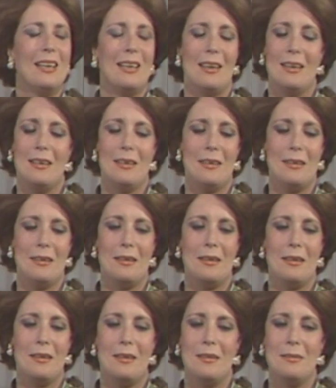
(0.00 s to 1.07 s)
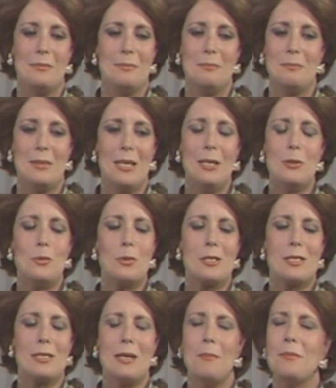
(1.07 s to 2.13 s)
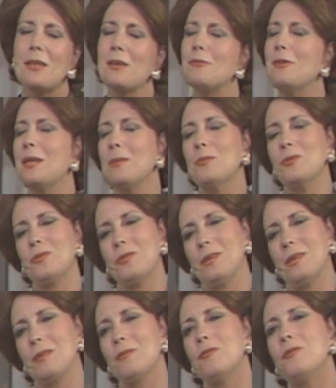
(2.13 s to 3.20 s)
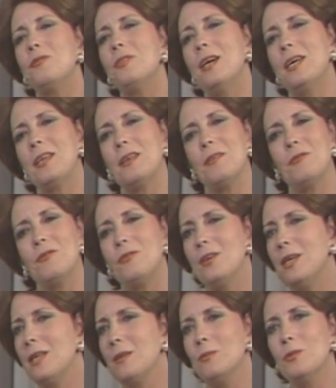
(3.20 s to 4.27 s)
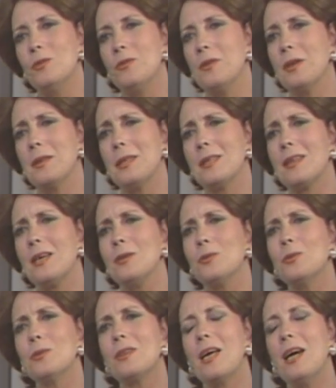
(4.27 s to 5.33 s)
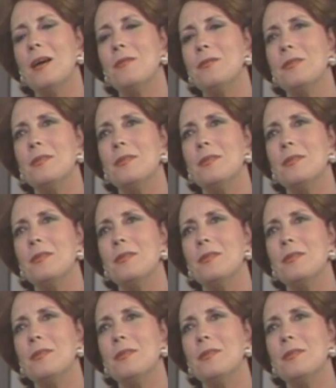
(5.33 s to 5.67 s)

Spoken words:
it was something very moving, very, very moving, that I don't have